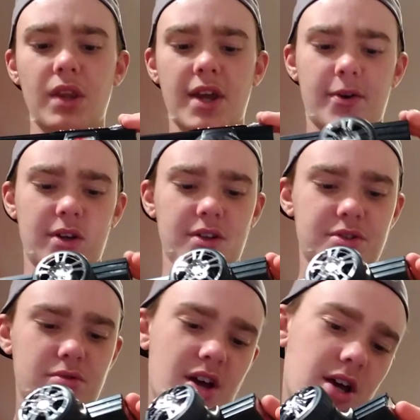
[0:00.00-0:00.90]
Now we
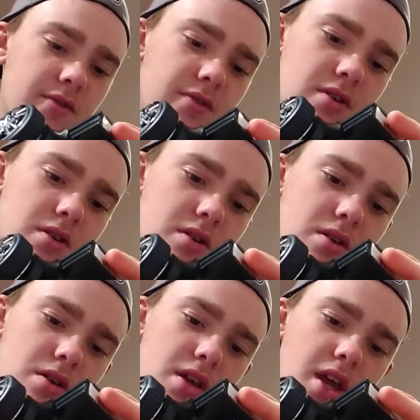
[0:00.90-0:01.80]
also have
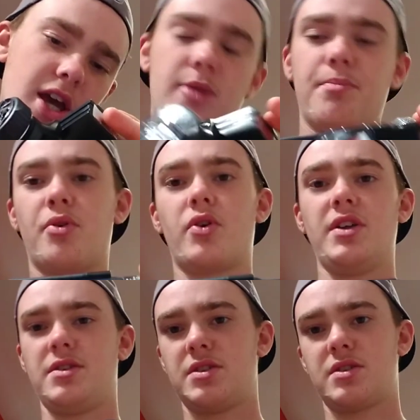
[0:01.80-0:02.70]

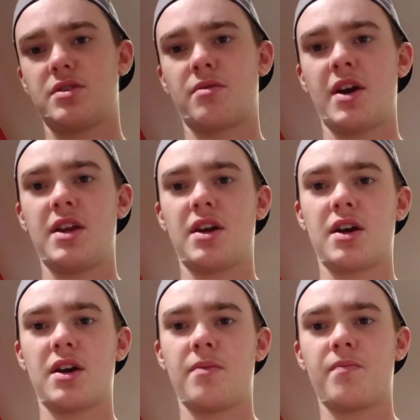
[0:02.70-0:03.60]
endpoints right
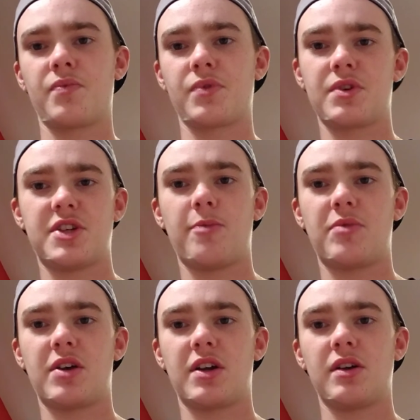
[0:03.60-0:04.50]
here. Same
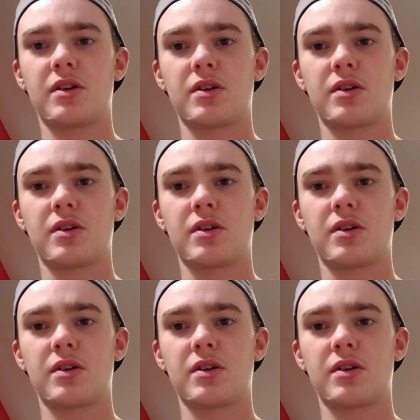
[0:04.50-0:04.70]
thing.